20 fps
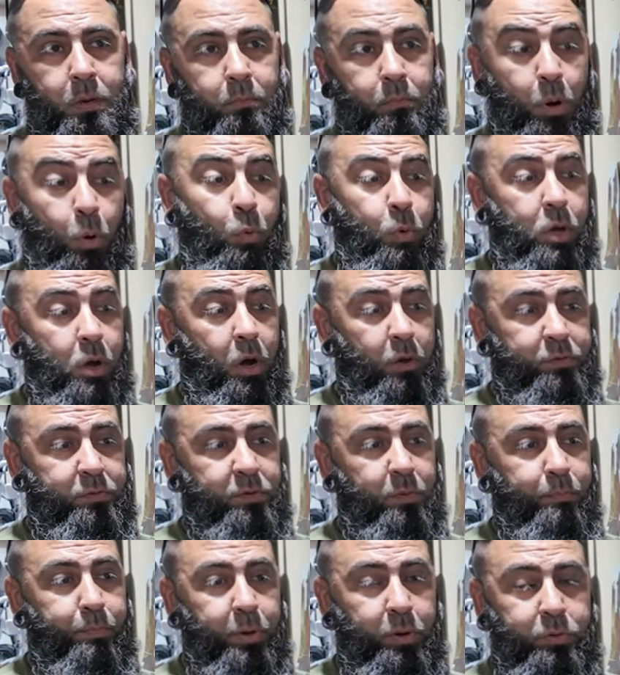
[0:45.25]
But we
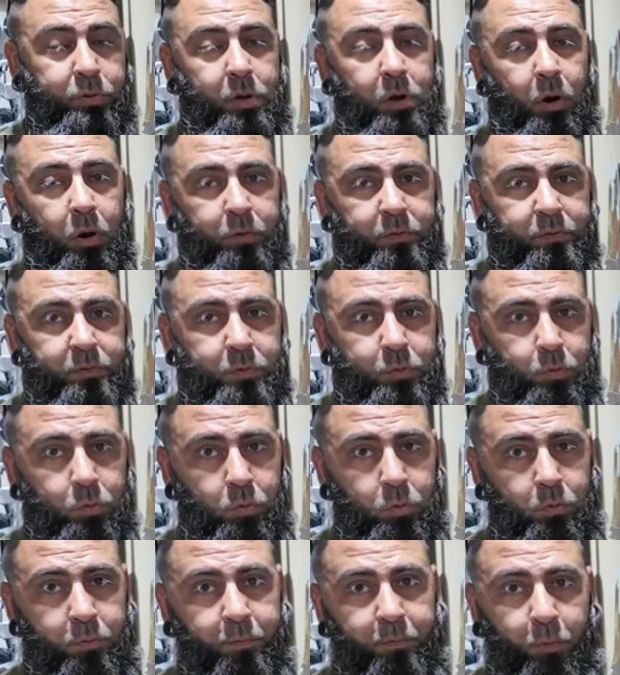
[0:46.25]
also build cars
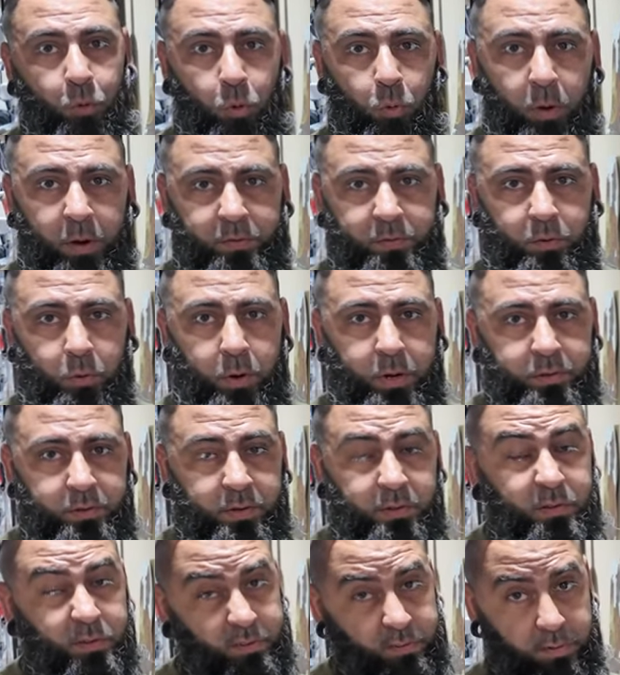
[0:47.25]
to full
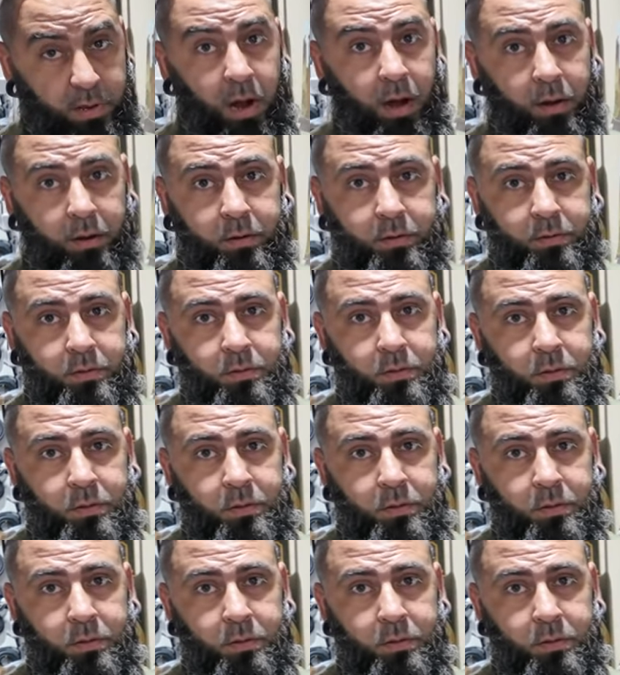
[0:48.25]
restoration to stock